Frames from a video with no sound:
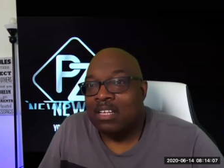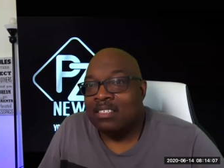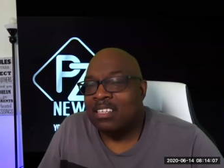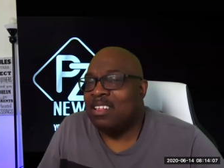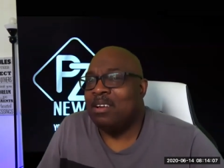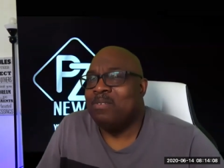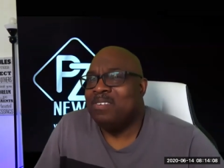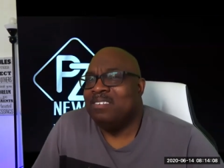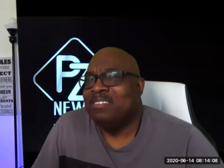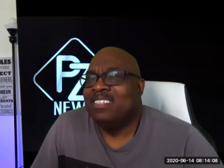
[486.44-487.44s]
I said like,
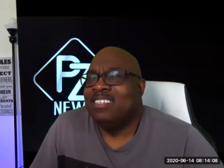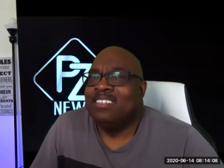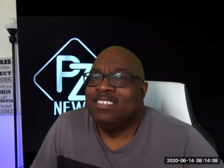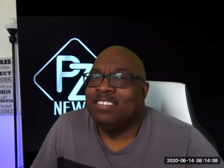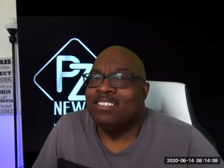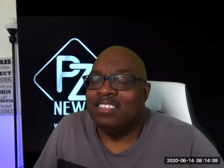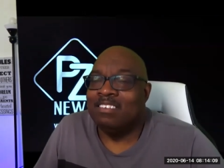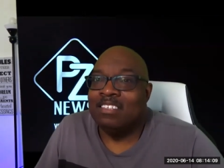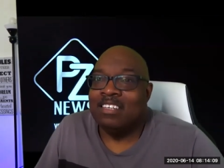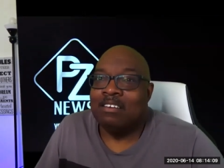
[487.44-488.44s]
what? What did the Jews
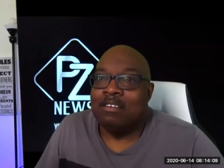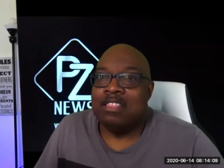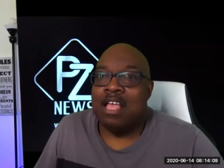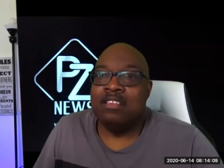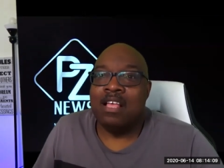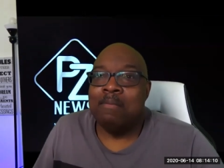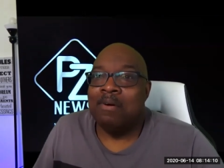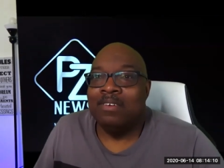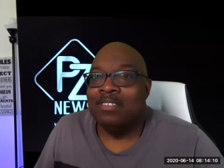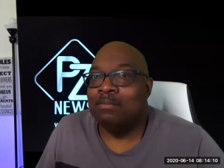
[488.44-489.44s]
do? And at that time, I
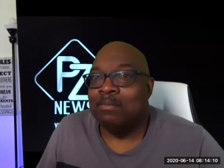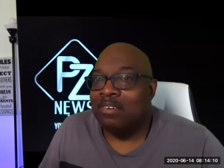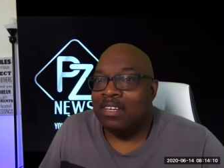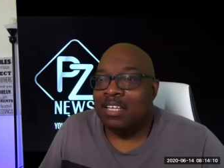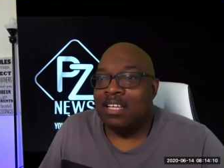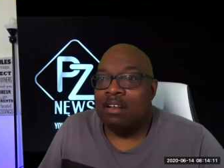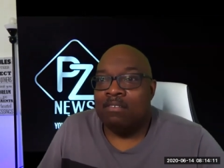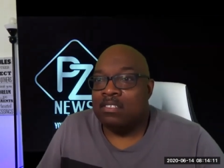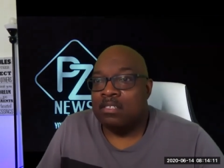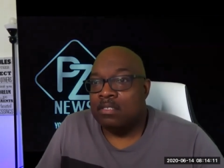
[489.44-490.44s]
wasn't born again. I
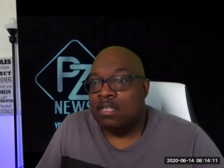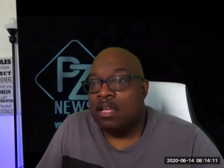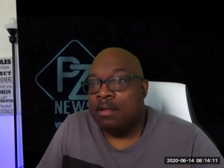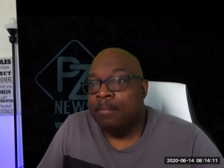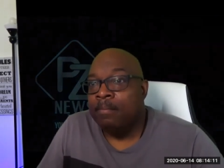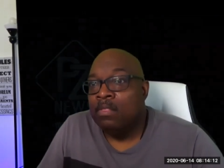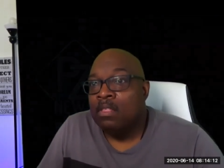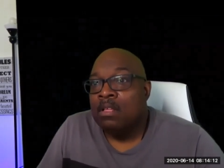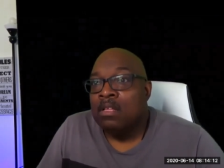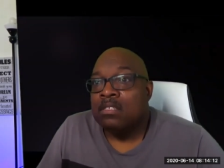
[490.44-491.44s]
wasn't saved.
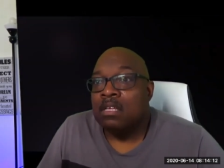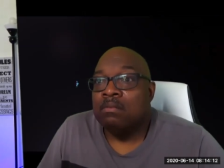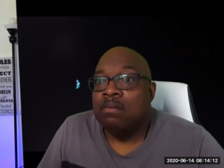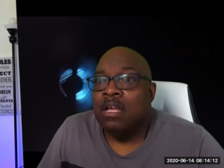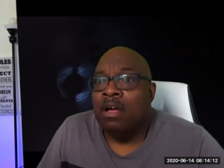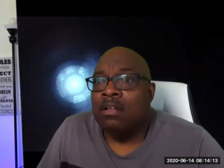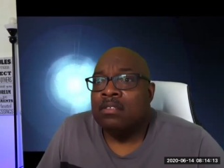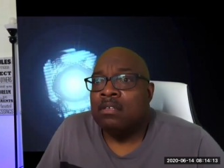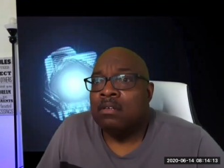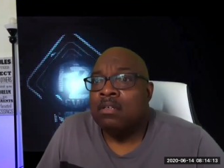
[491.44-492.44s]
Since we
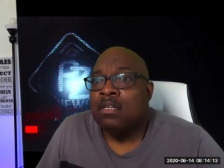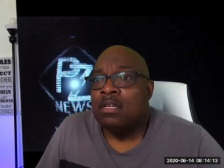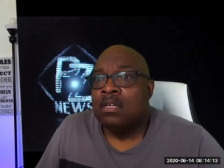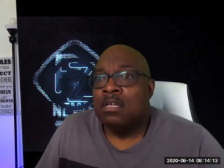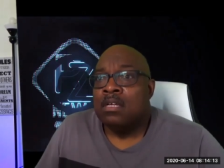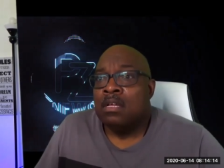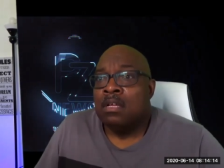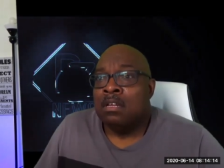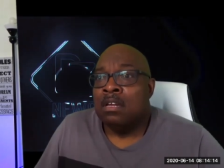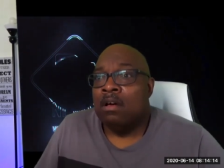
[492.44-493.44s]
also
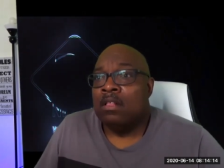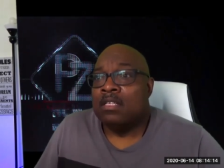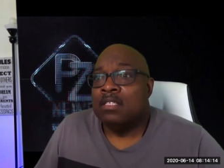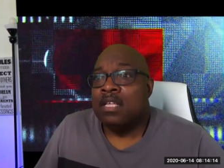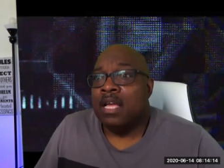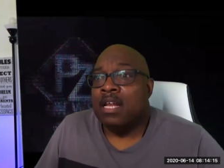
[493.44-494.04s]
know the second